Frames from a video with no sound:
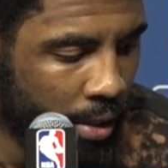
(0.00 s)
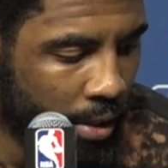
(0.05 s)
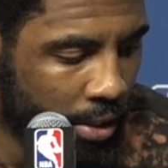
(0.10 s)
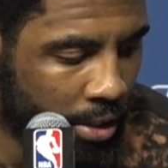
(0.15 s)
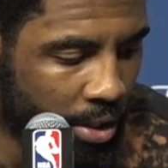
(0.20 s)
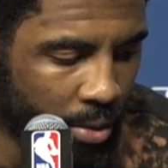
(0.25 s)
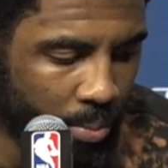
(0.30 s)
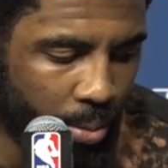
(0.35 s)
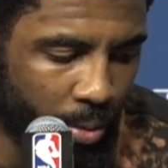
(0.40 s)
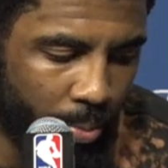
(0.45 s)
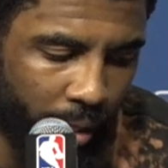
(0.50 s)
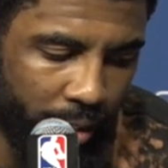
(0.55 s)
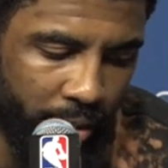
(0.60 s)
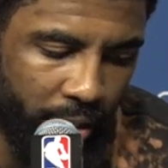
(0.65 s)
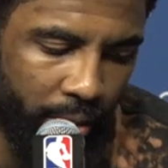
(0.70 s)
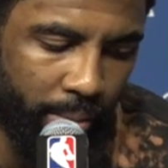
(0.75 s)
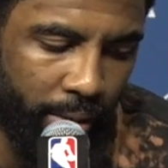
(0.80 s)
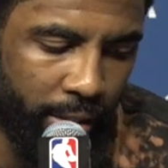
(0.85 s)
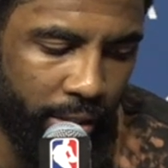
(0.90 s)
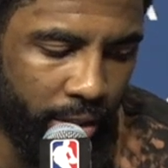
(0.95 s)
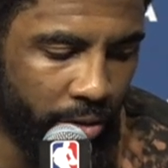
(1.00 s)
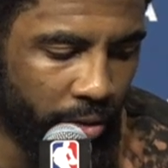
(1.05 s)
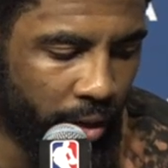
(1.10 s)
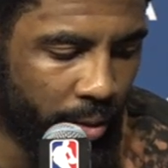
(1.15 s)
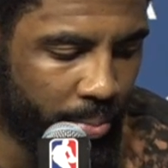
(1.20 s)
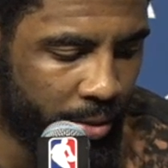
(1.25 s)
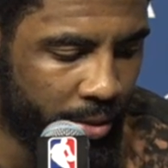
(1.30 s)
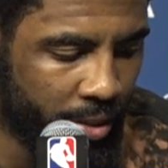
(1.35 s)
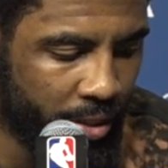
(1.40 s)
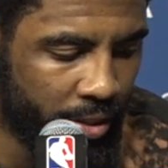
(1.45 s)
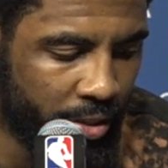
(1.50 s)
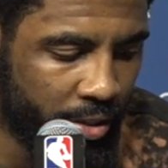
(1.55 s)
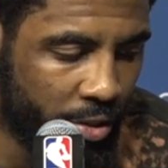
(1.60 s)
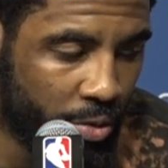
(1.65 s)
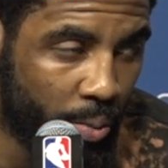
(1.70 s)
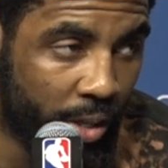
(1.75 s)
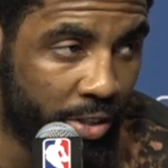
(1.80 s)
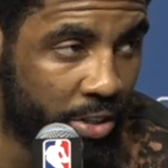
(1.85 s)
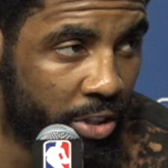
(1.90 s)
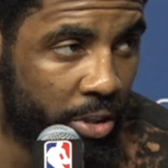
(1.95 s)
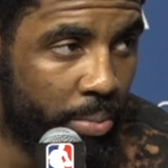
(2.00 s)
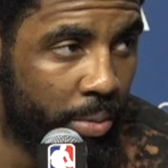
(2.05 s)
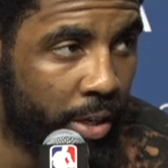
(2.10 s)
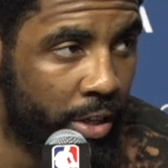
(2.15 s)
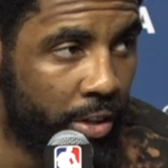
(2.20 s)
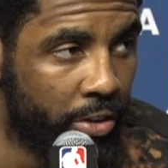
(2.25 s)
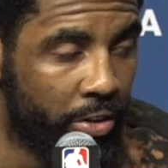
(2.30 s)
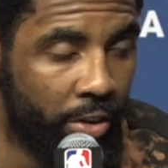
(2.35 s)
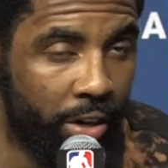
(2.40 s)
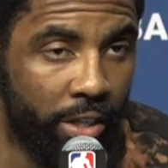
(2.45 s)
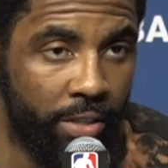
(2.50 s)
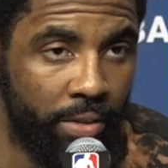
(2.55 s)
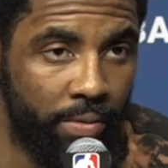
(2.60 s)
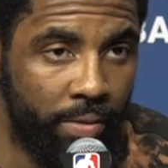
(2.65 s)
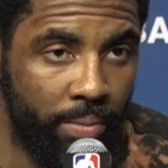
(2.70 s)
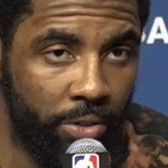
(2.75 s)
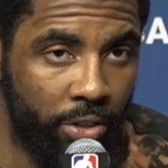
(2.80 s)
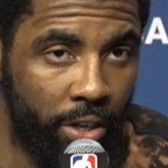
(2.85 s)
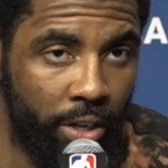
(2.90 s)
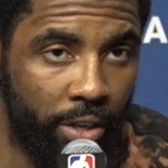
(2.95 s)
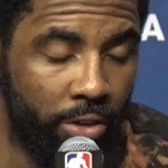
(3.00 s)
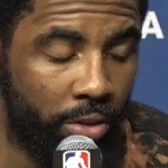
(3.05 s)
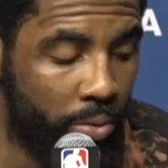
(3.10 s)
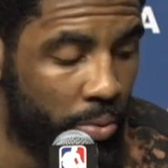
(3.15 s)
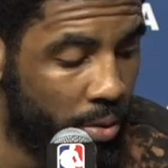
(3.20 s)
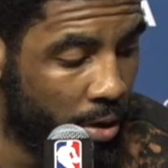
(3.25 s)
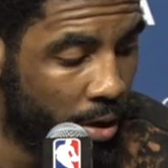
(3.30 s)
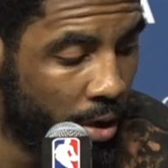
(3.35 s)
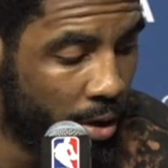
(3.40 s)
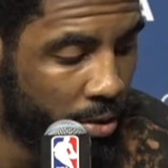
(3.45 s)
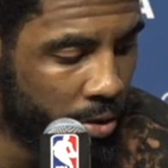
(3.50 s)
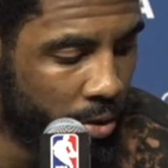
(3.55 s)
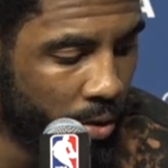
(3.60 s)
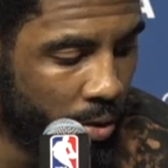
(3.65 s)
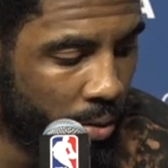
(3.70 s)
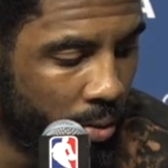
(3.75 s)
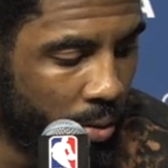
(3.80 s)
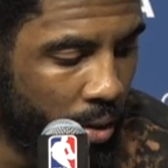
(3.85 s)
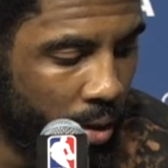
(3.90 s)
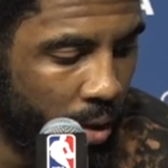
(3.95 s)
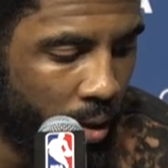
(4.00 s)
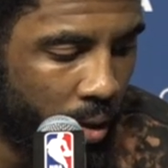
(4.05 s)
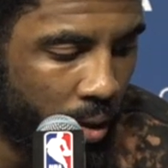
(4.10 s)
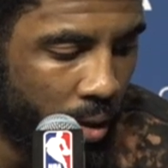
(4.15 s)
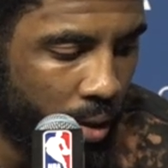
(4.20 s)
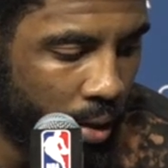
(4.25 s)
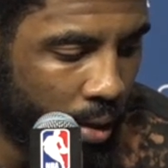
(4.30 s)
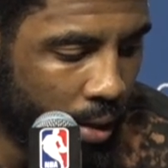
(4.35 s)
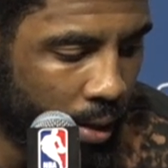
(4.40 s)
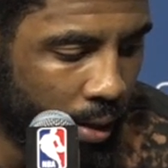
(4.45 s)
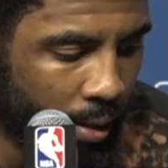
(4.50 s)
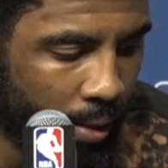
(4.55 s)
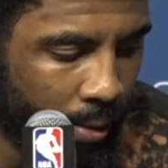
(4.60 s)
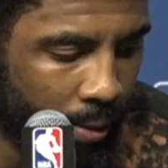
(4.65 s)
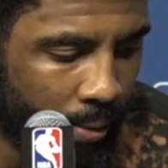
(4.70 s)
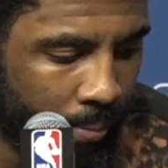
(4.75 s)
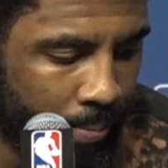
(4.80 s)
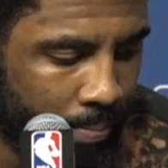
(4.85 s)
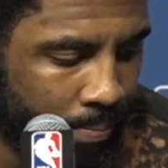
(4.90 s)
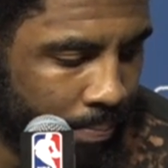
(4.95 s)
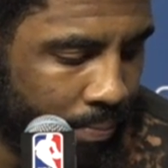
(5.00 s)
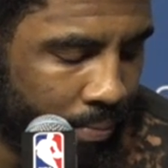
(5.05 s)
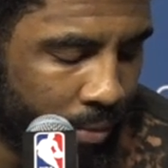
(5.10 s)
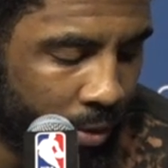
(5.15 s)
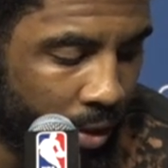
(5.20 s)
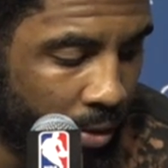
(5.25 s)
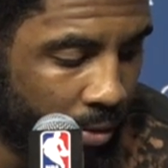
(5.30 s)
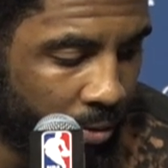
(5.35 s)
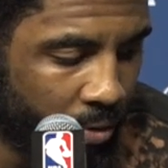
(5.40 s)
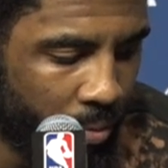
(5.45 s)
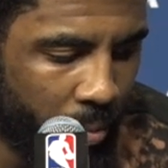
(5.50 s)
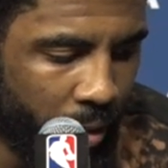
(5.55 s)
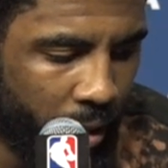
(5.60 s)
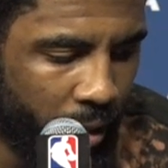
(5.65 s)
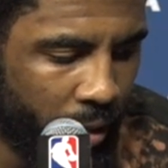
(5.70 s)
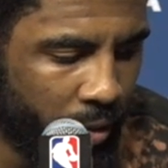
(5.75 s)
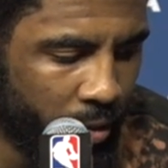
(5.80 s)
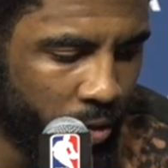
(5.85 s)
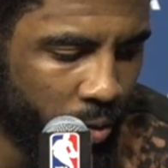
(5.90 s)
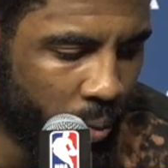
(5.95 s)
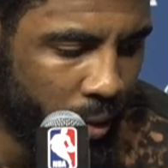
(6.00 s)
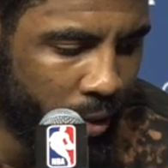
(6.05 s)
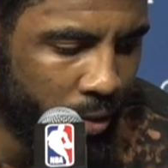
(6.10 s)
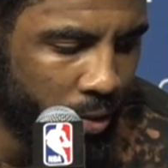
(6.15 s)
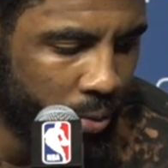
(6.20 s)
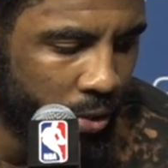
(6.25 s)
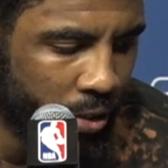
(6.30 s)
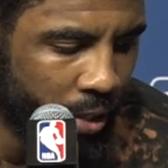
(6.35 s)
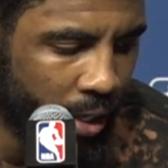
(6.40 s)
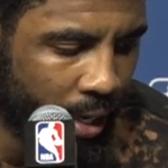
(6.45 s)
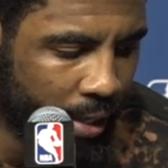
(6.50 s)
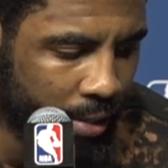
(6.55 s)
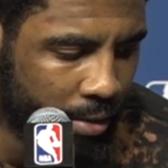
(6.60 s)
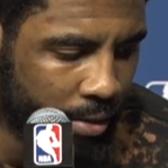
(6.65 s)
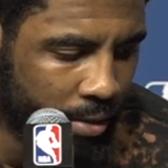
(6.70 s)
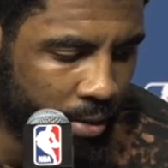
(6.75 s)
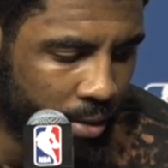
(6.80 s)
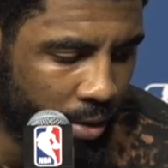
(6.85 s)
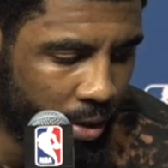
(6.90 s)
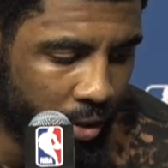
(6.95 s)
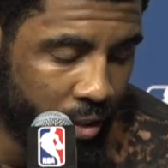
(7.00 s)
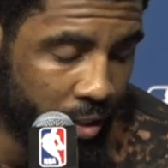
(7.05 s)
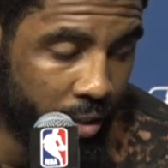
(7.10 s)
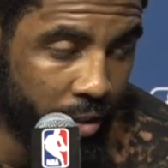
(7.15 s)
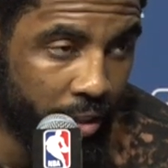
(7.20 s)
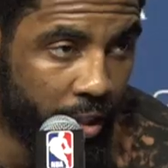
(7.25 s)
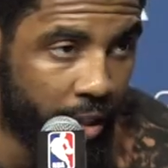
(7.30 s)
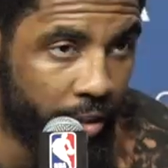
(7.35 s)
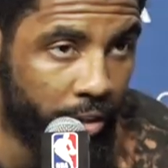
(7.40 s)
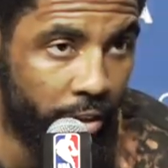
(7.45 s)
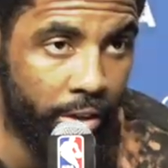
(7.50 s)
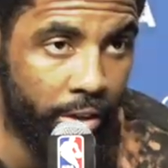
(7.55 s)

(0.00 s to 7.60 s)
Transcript: still put my teammates in great positions while still being aggressive. I'm trying to do it all. So, you know, for me, the 22 shots, you know, I should have shot